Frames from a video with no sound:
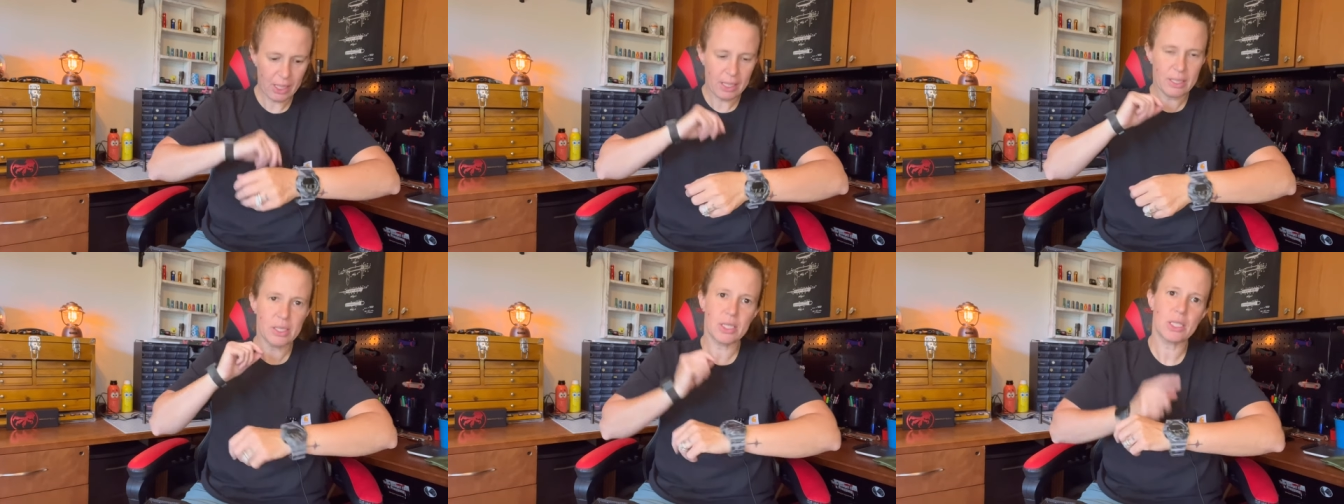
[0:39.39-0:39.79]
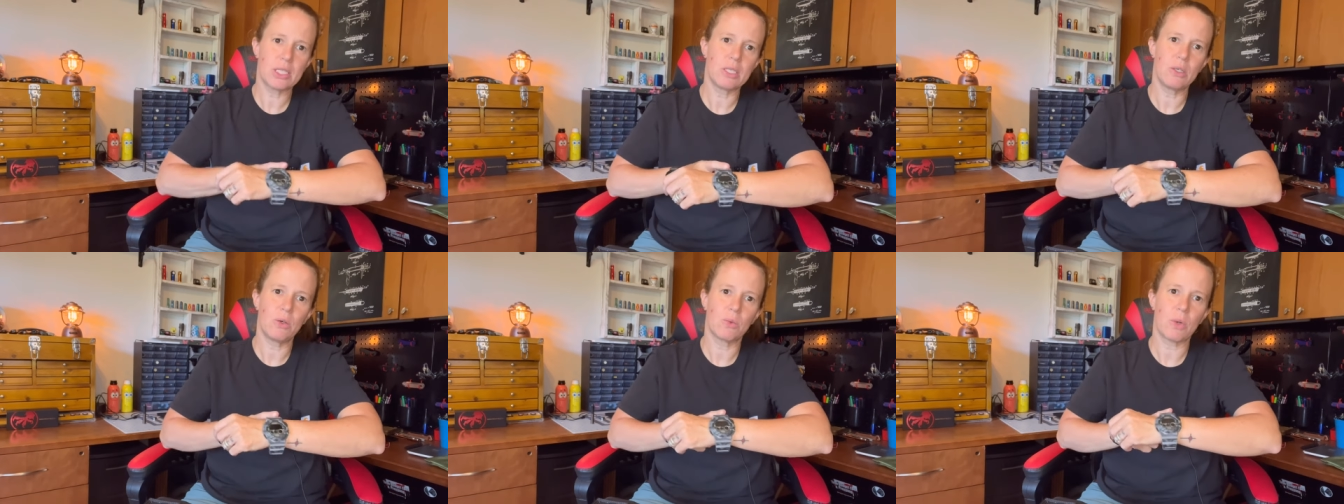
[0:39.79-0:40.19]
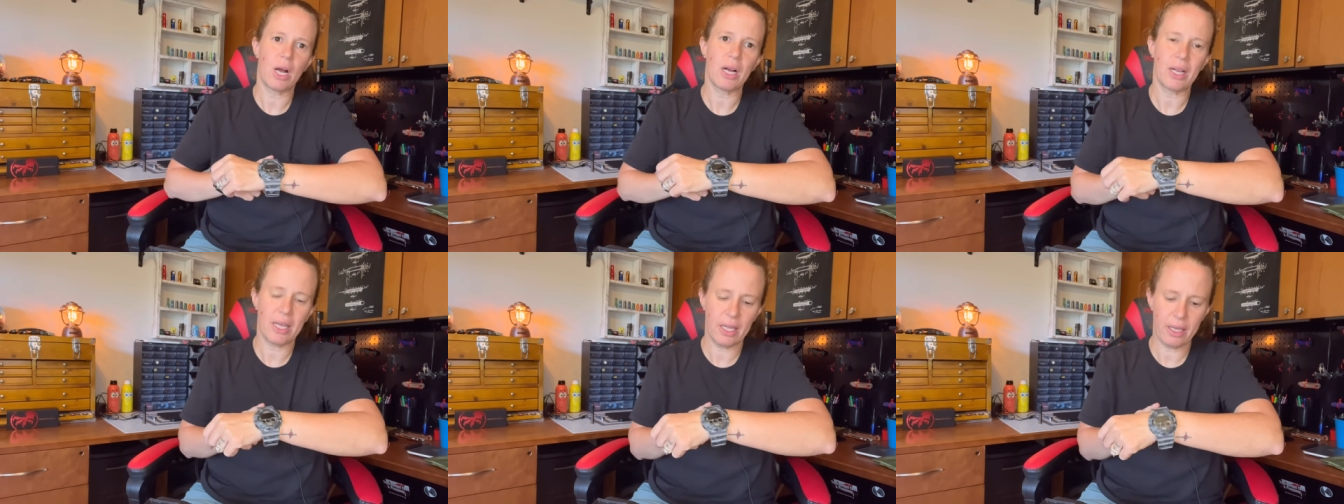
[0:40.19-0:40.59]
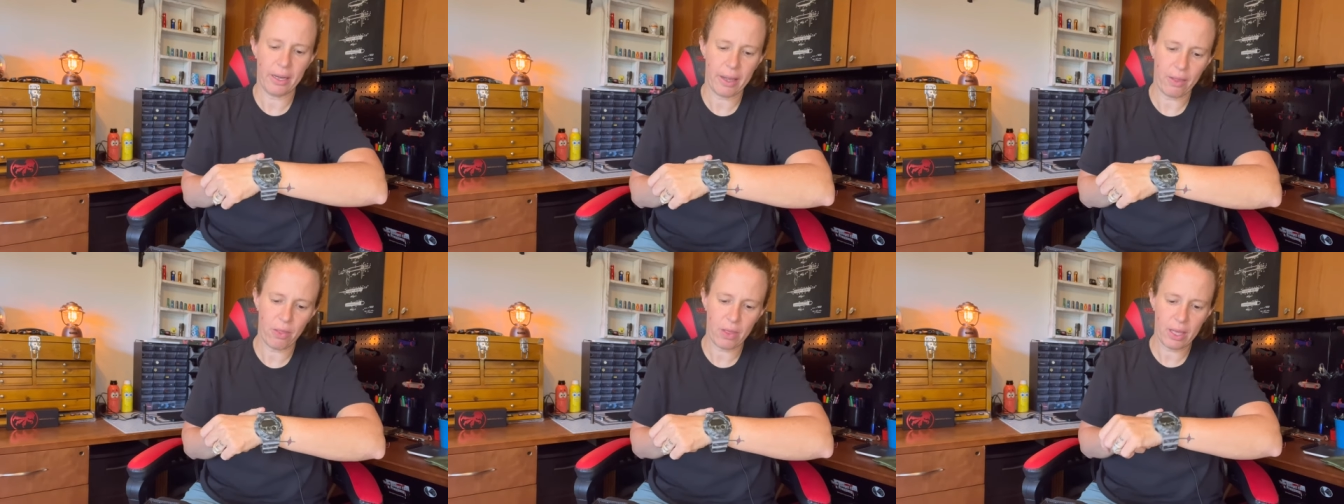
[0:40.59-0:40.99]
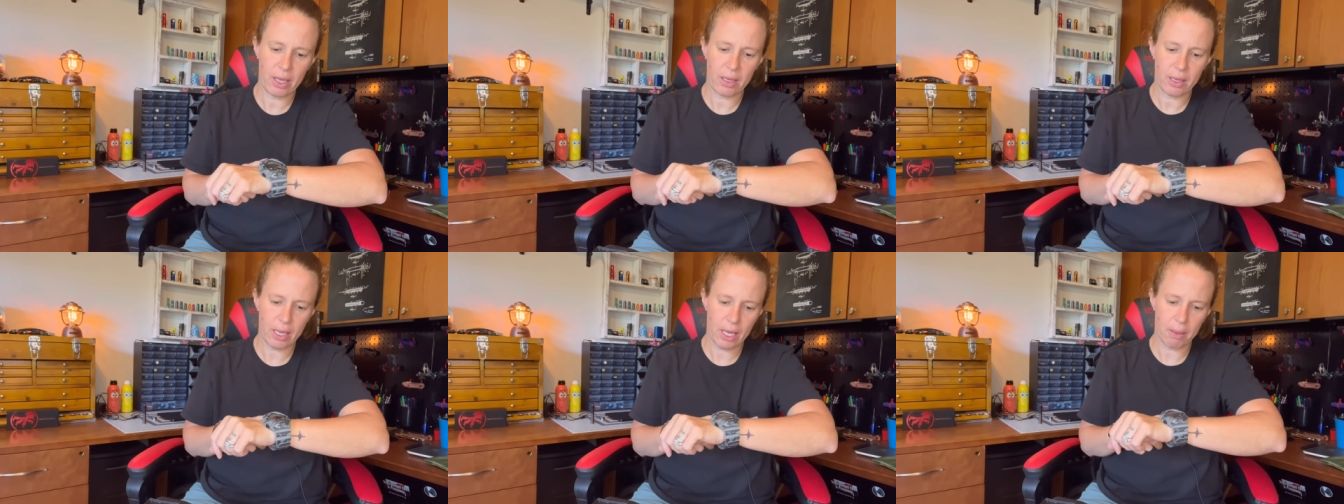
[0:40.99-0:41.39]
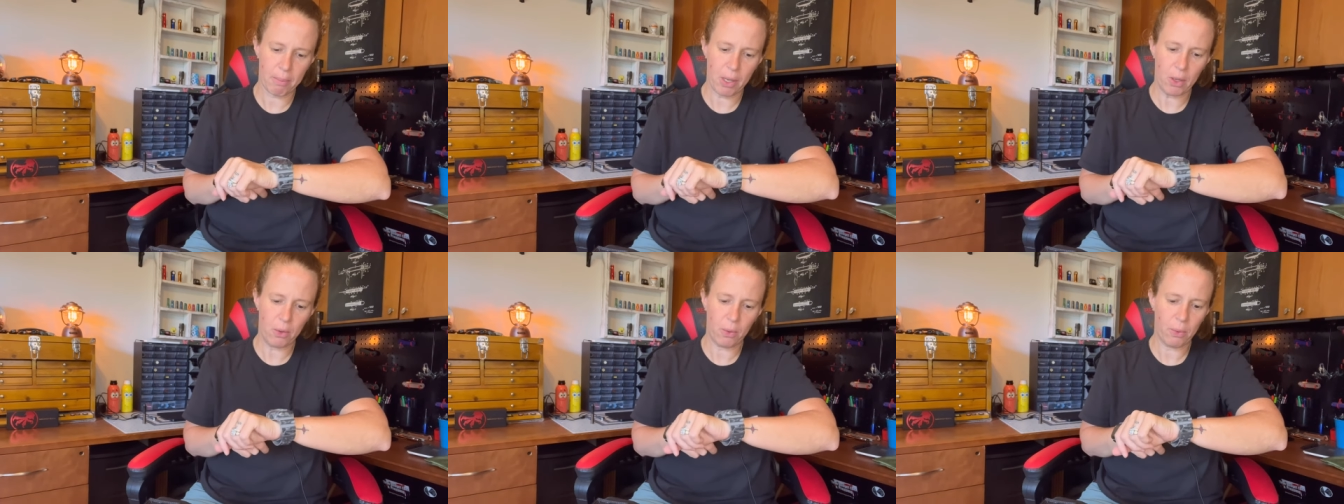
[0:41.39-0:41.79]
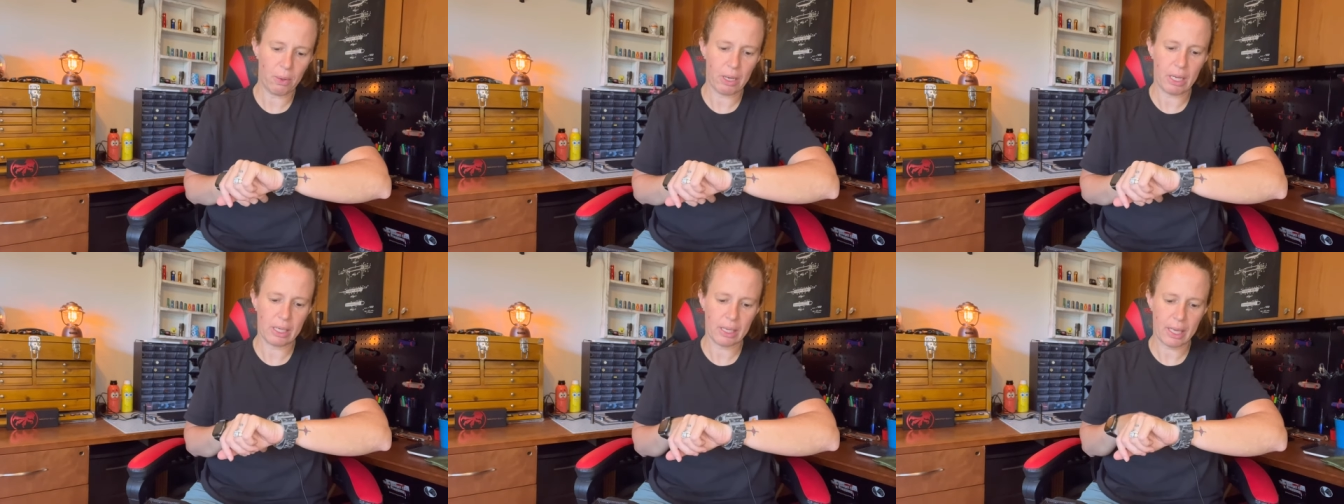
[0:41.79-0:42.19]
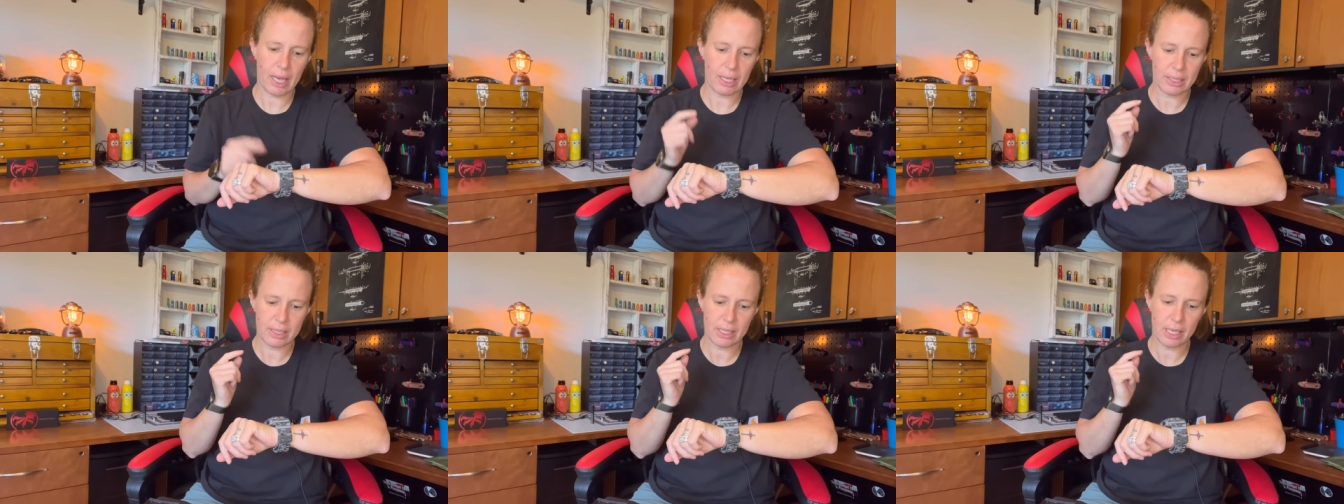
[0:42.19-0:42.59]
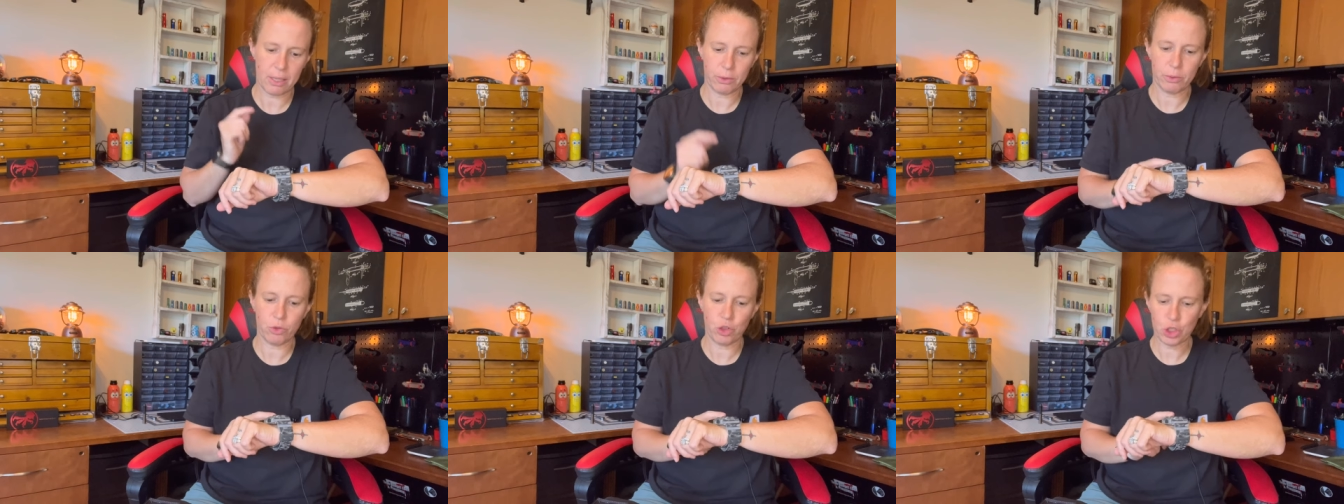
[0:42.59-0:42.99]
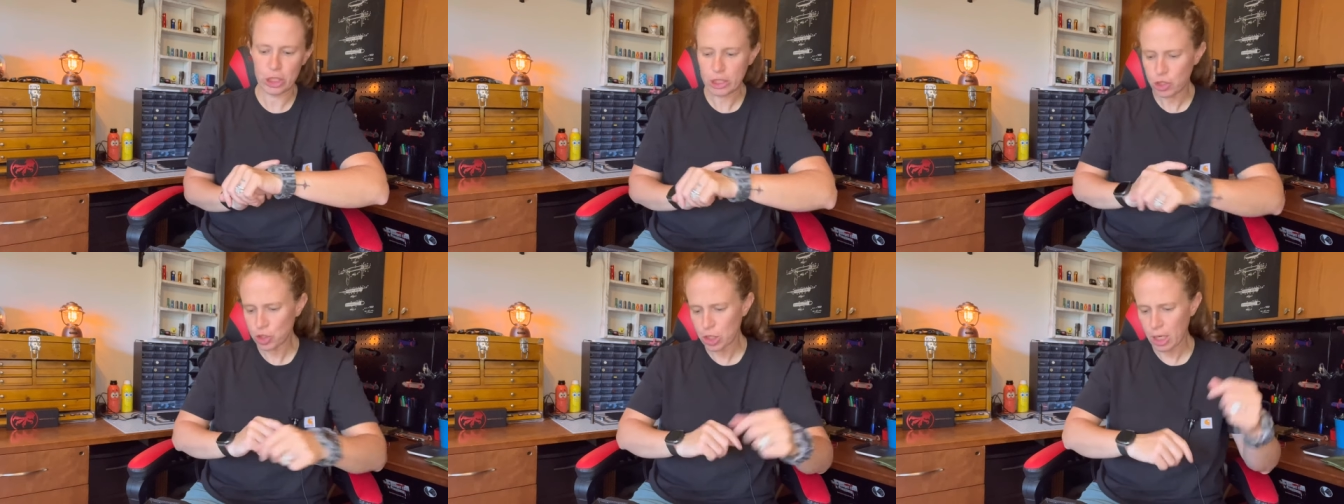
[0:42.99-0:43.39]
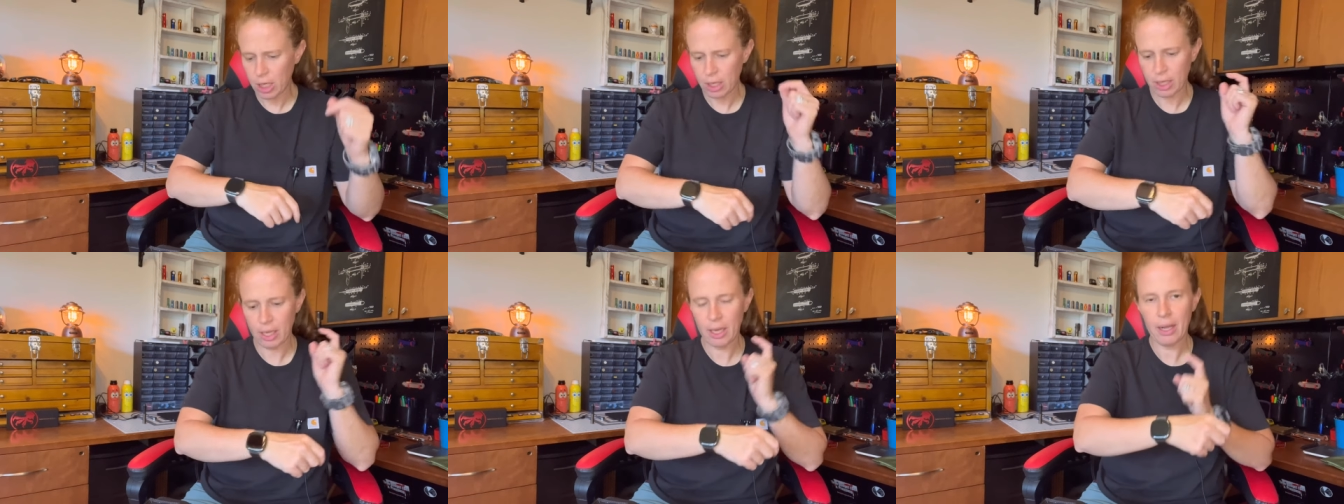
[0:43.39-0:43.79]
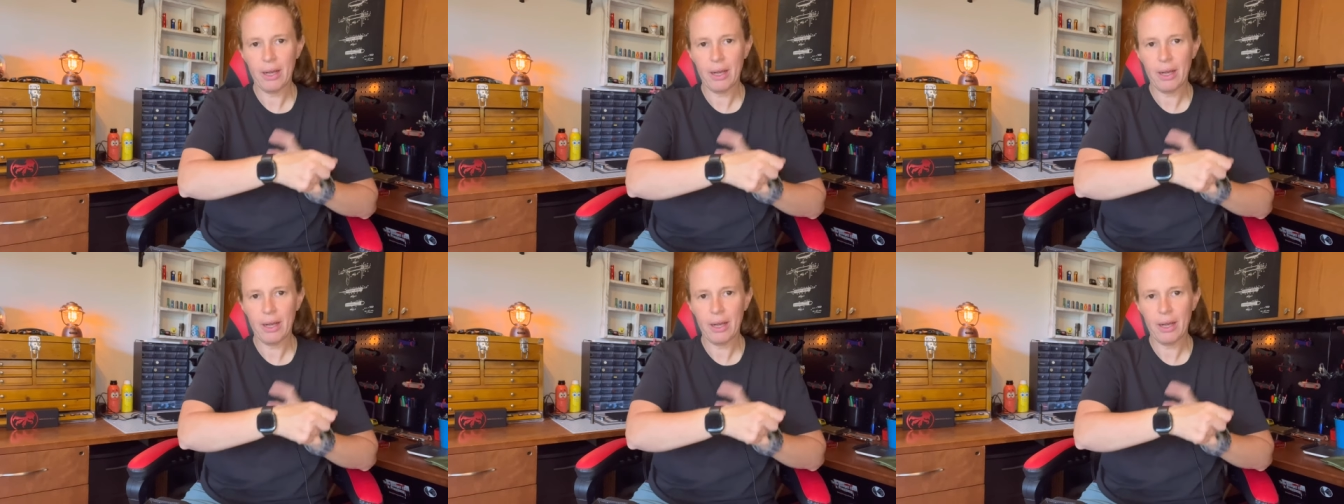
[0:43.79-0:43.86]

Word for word: Still rocking the camo uh, Casio G-Shock